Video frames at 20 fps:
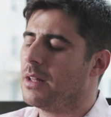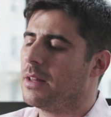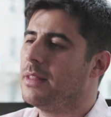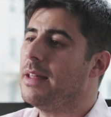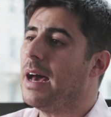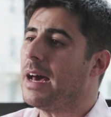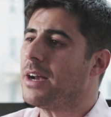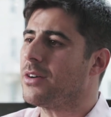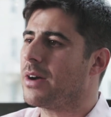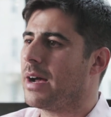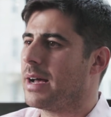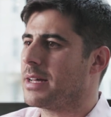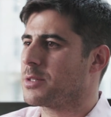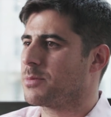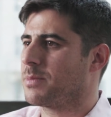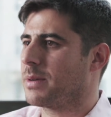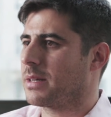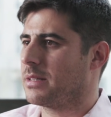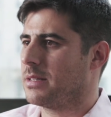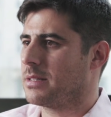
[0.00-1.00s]
The other
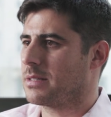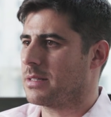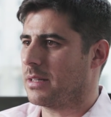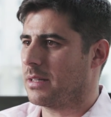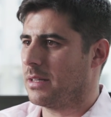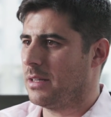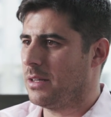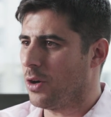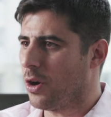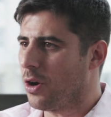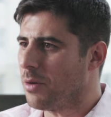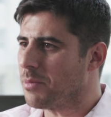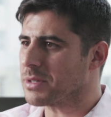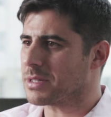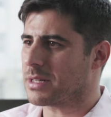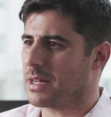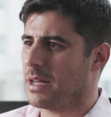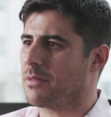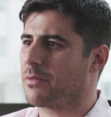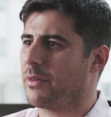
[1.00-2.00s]
aspect is that in
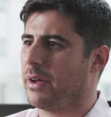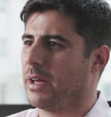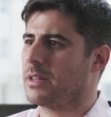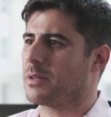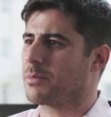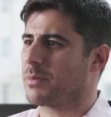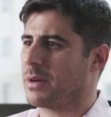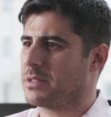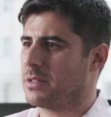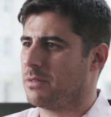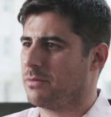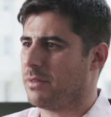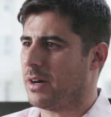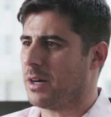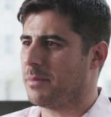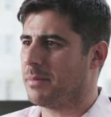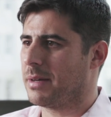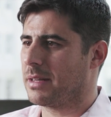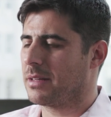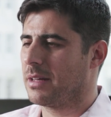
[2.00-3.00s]
almost every enterprise
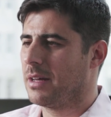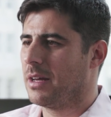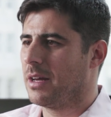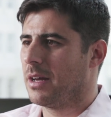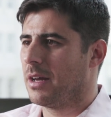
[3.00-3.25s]
environment,